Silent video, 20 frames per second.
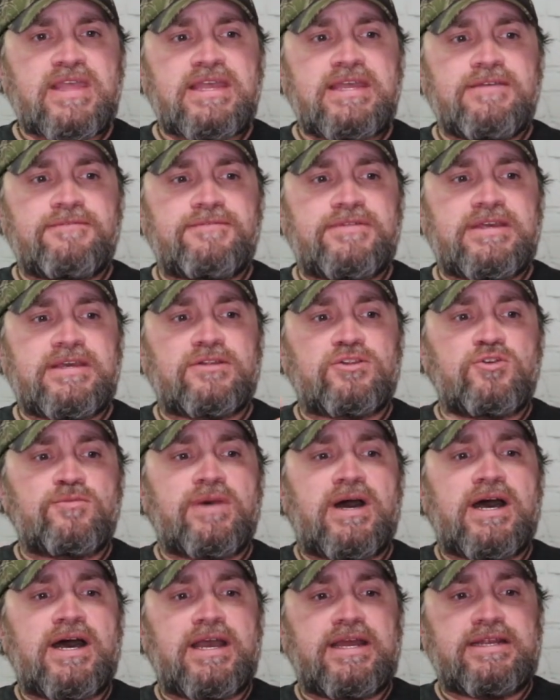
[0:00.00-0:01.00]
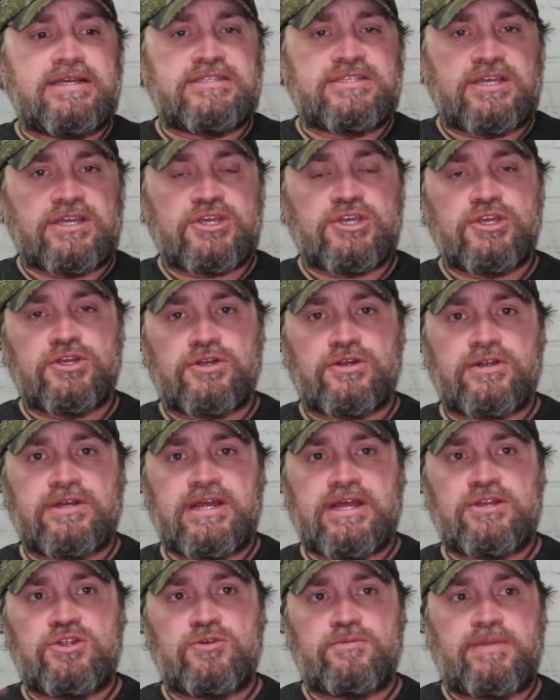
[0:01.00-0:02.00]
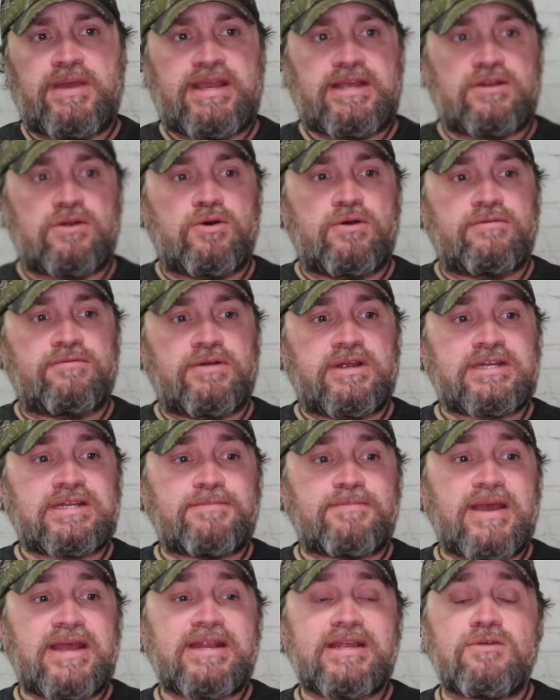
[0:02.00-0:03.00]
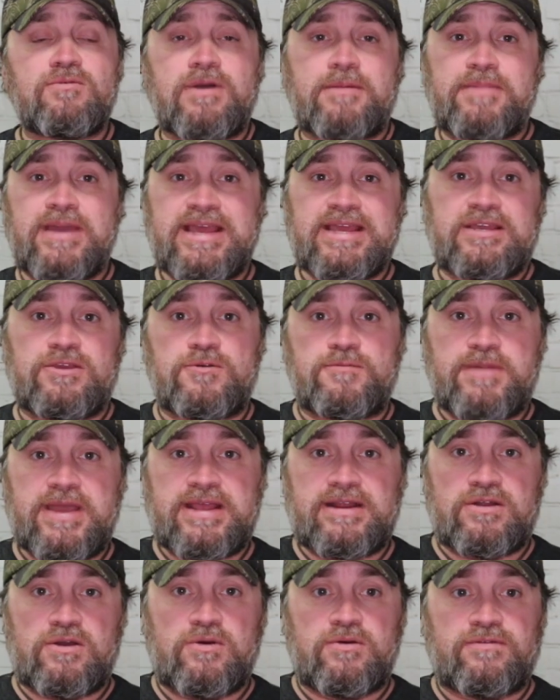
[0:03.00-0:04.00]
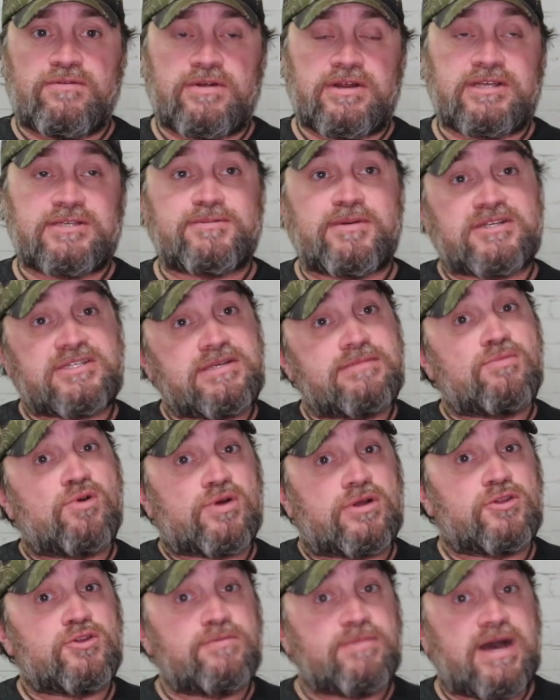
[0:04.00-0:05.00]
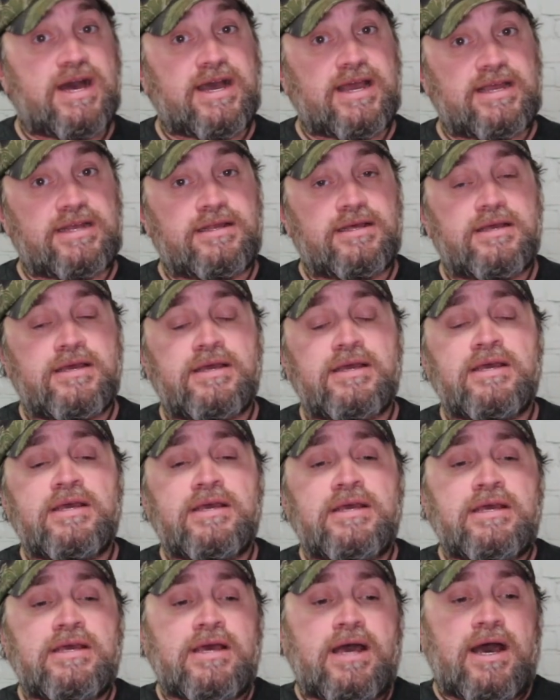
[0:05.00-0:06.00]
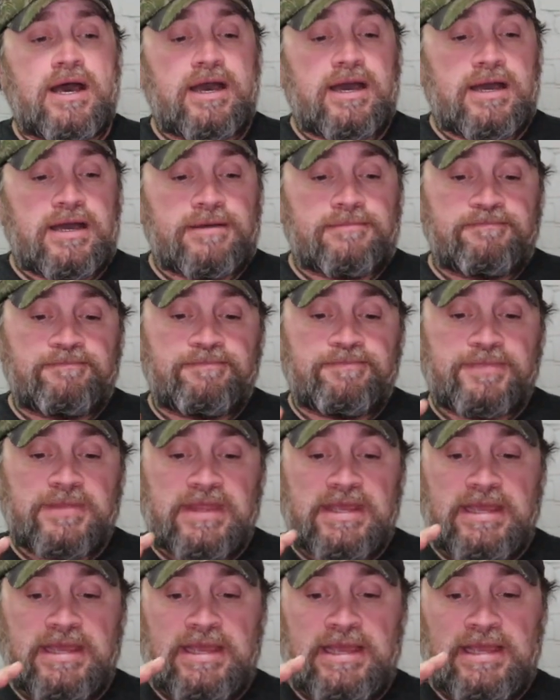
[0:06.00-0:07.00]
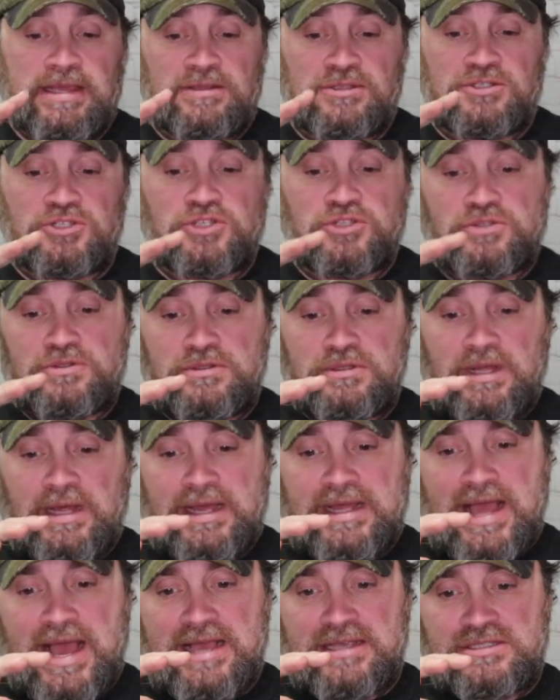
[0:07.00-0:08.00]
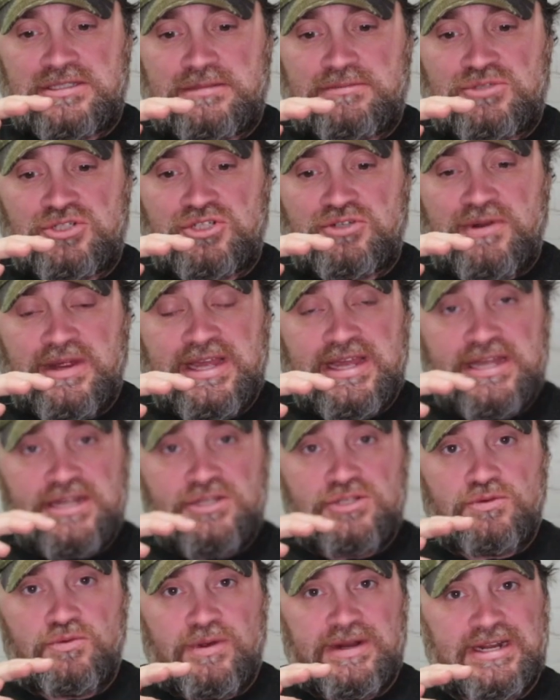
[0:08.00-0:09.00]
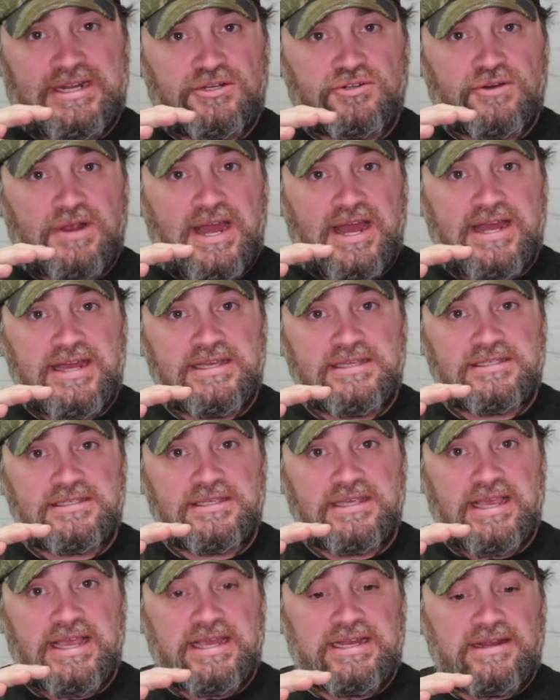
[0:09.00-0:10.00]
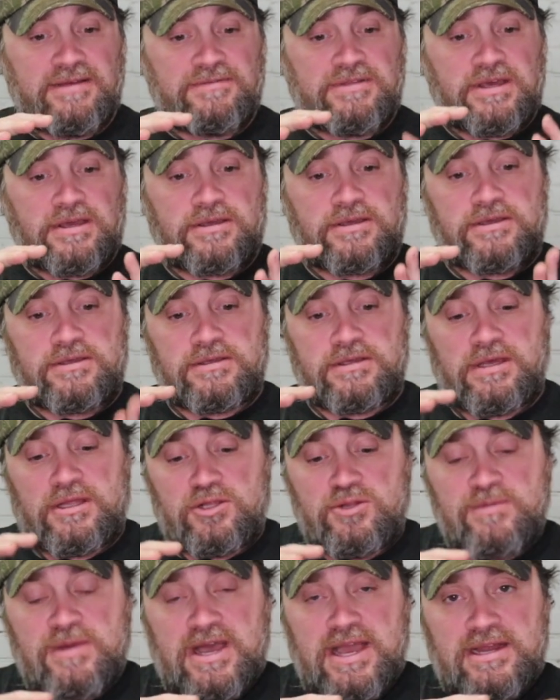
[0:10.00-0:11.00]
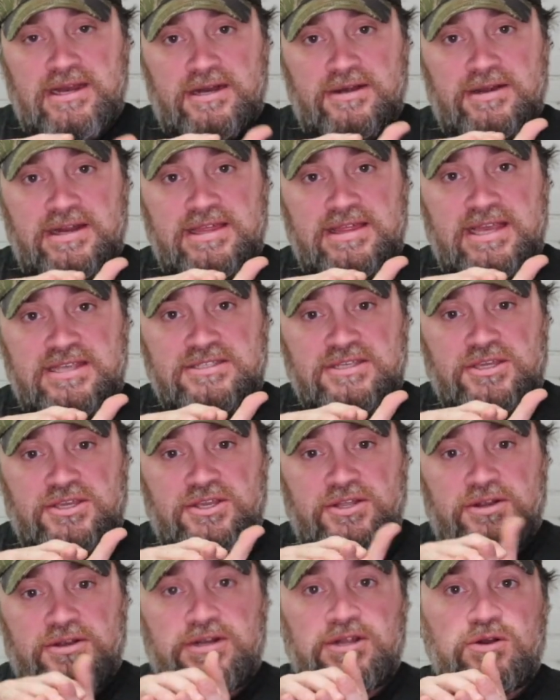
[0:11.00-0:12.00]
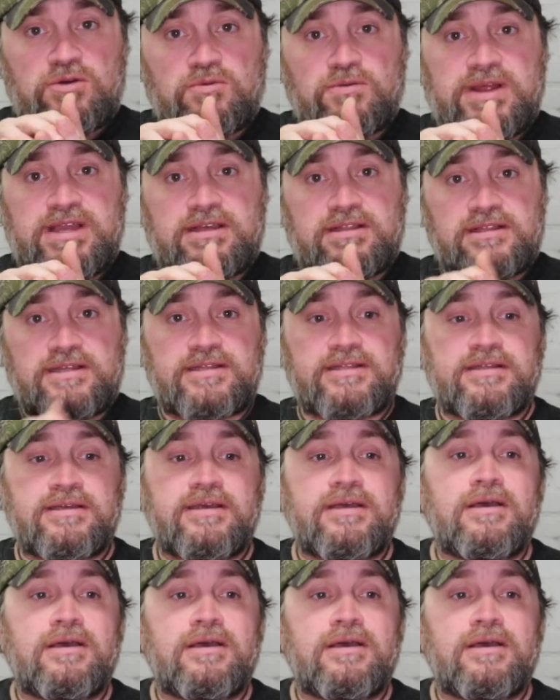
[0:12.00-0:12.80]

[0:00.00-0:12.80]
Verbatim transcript: if the Alumahyde isn't cured and you paint over it, depending what paint you paint over it, especially more Alumahyde, uh, um, it like has some shrinkage when it dries, and if the Alumahyde underneath hasn't cured, it'll wrinkle it,